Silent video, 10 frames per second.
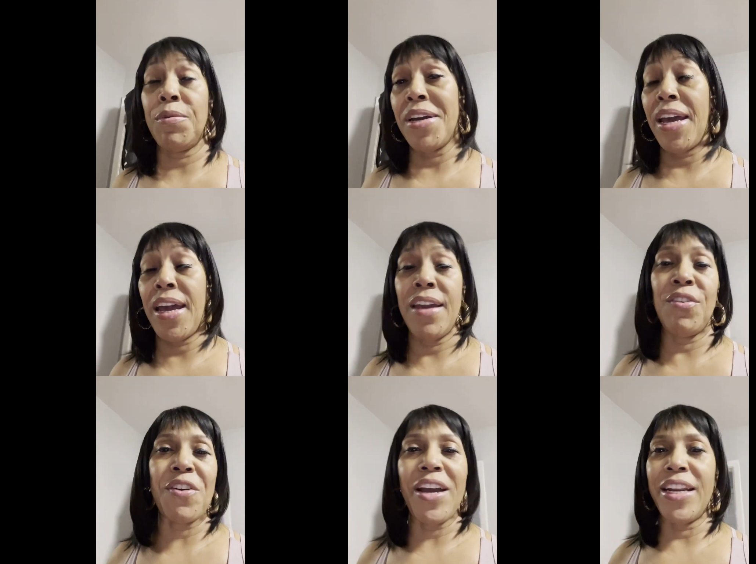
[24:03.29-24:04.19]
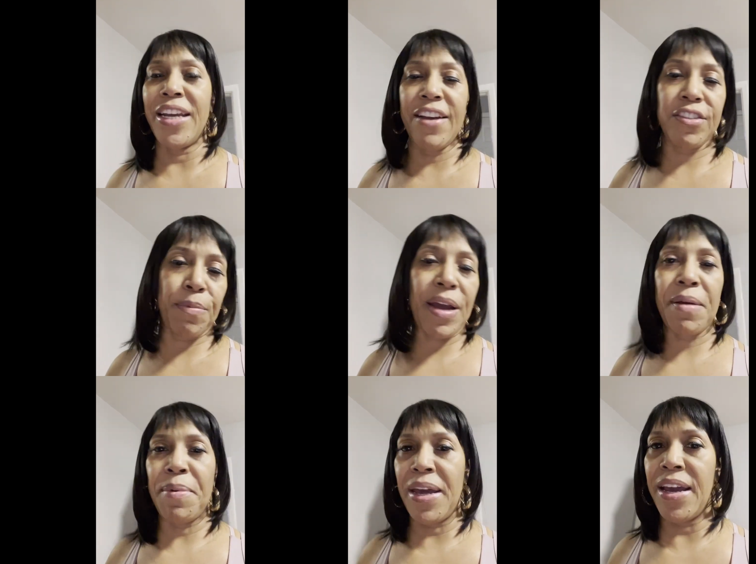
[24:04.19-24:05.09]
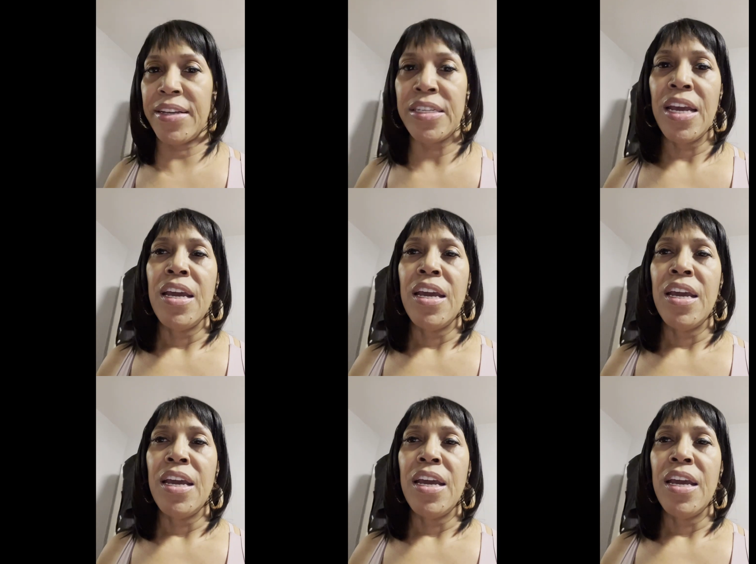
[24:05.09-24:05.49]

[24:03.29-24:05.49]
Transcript: "Well, hey, you know, I had a gastric bypass.